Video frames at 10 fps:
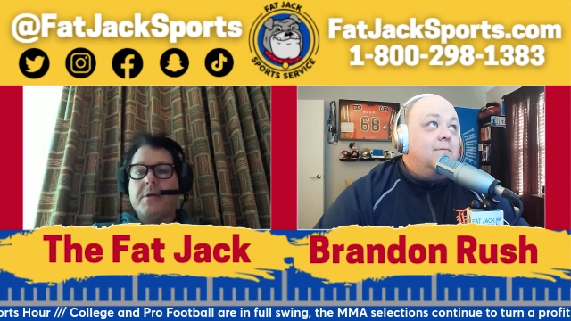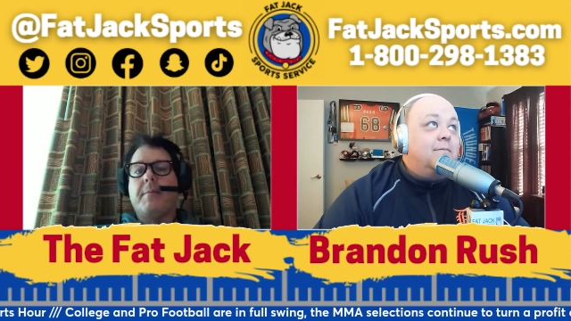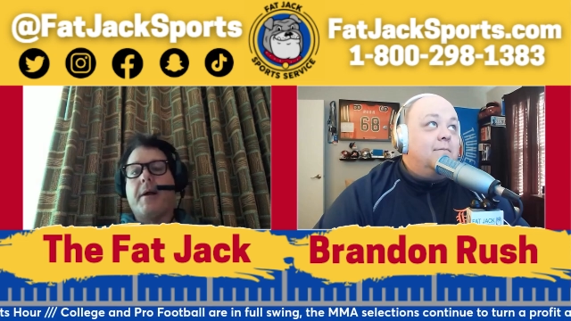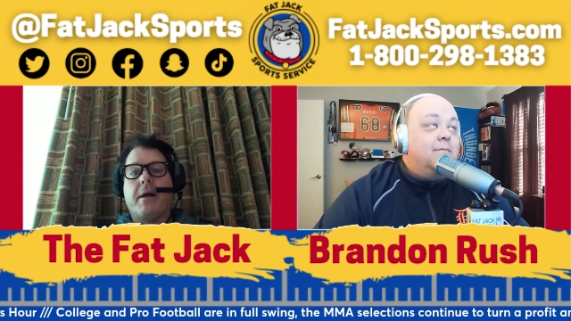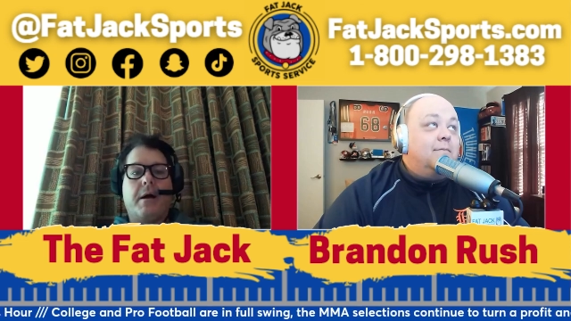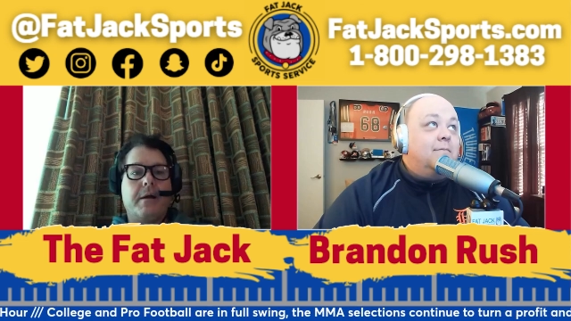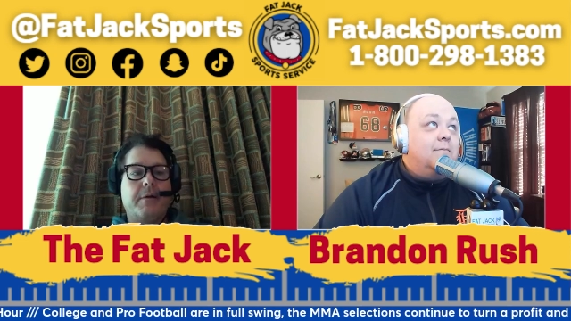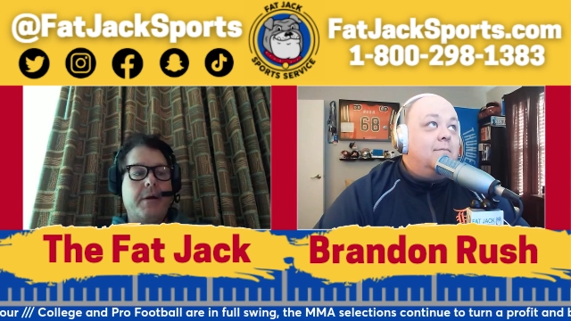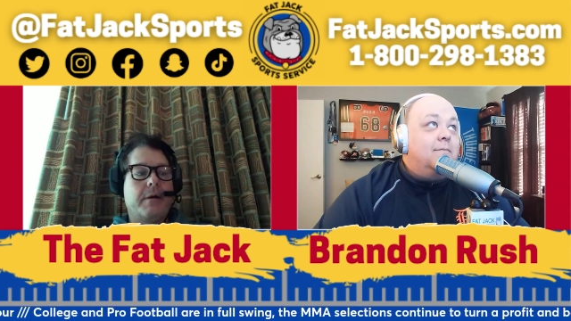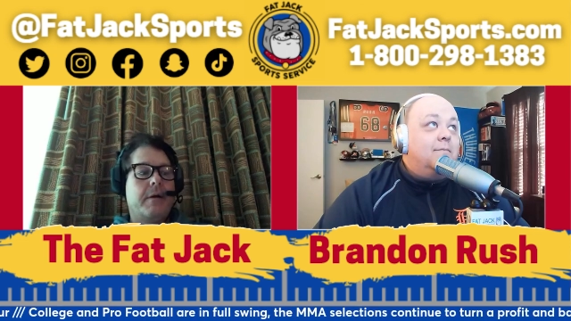Speaker 1: my condo
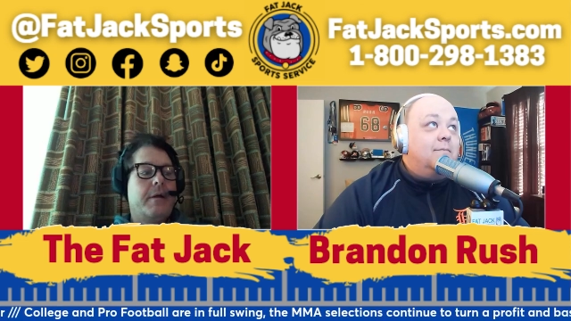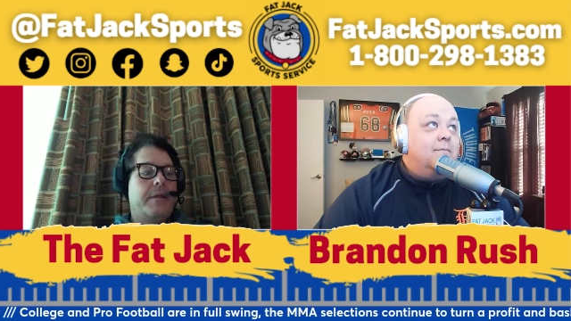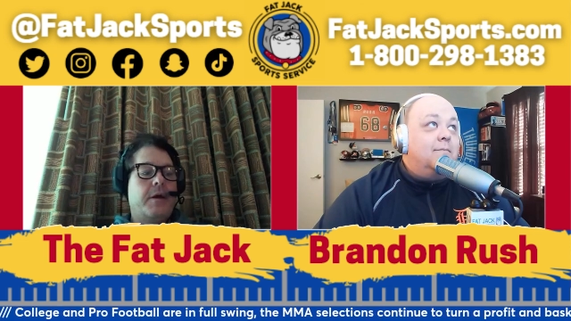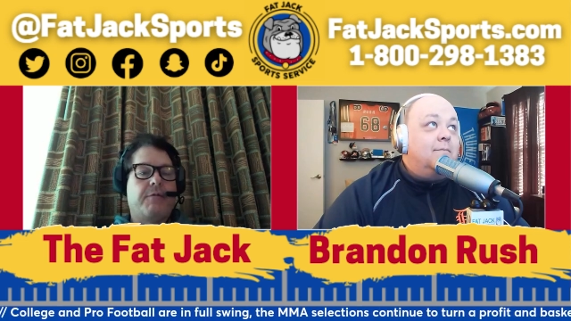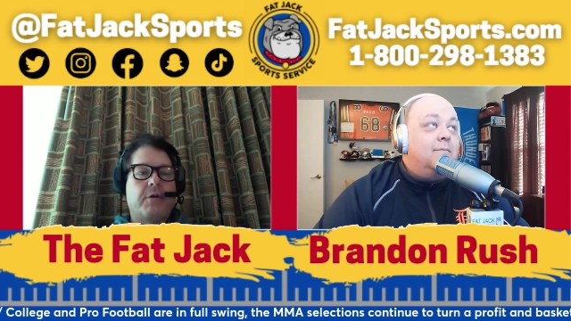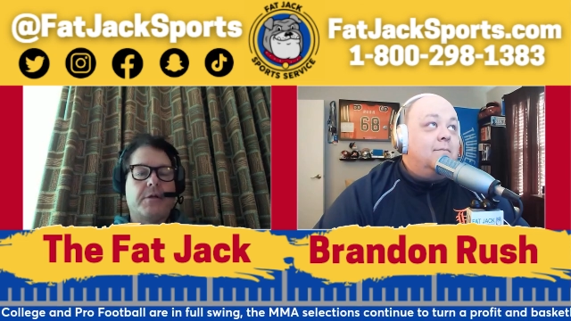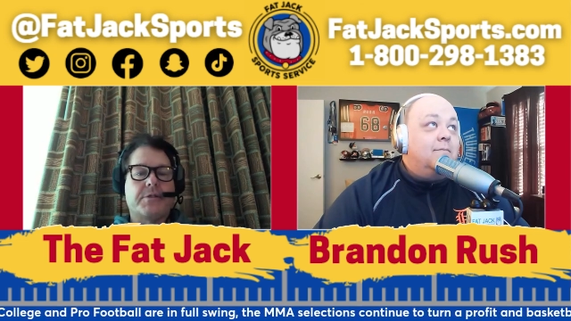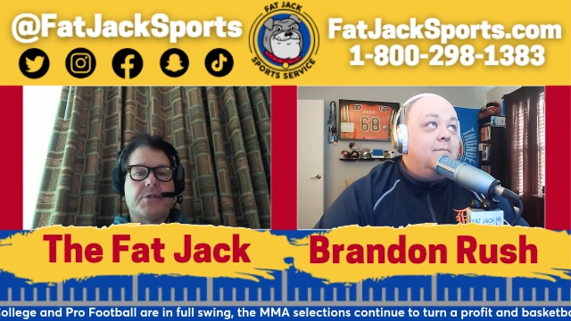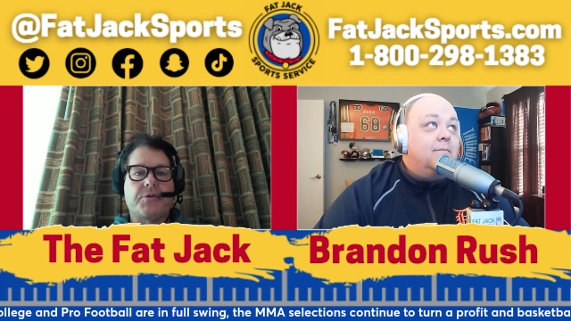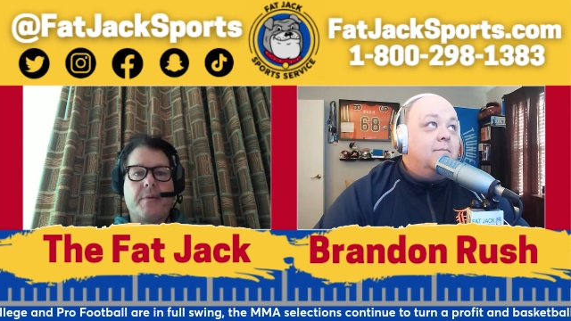here that overlooks the
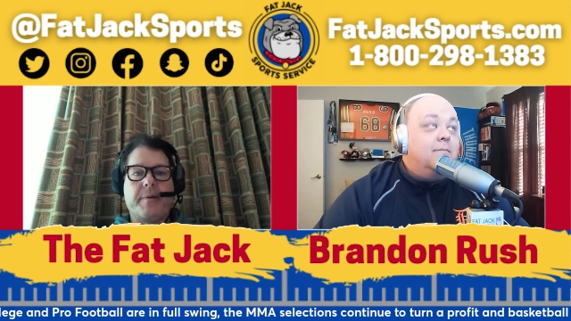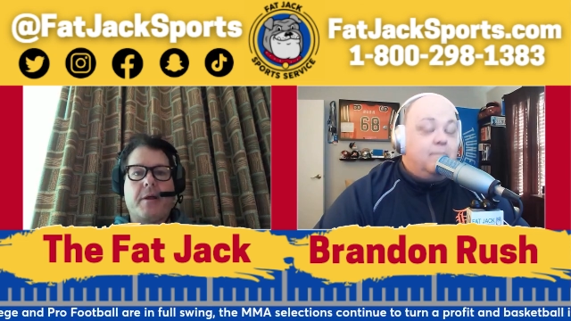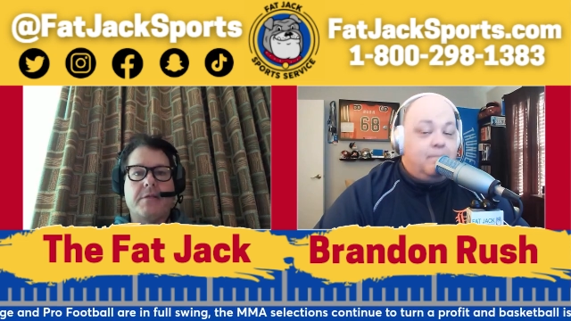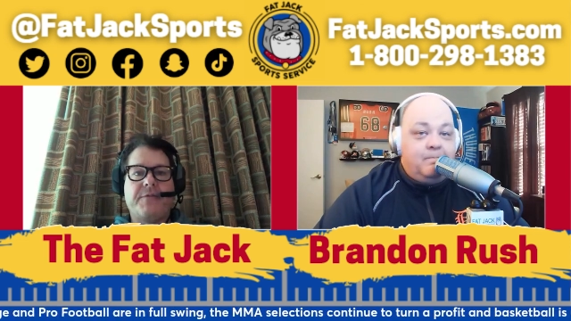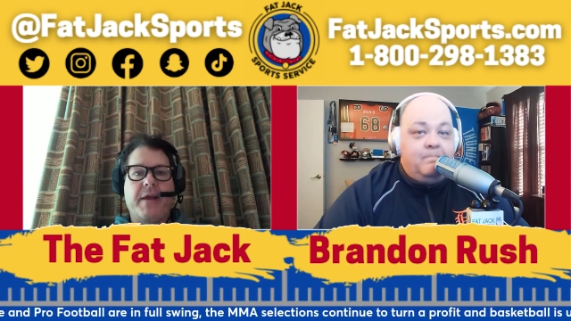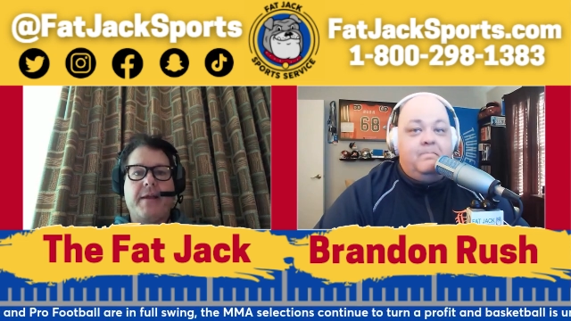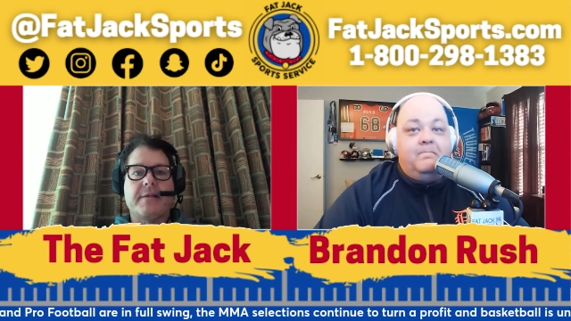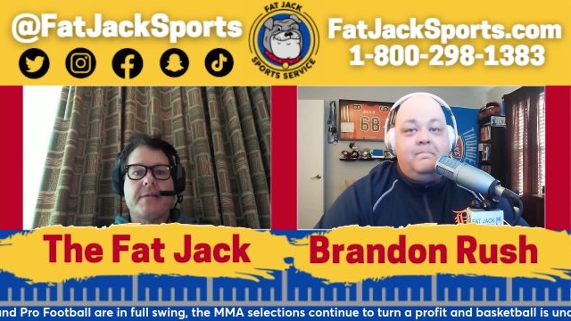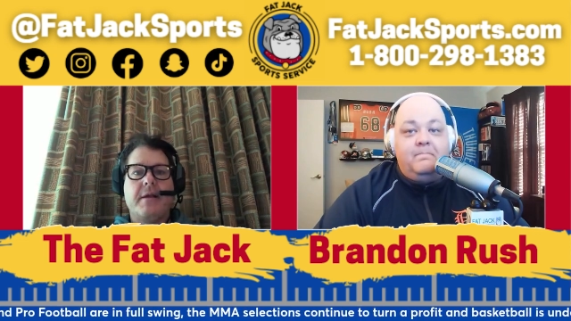strip in Las Vegas.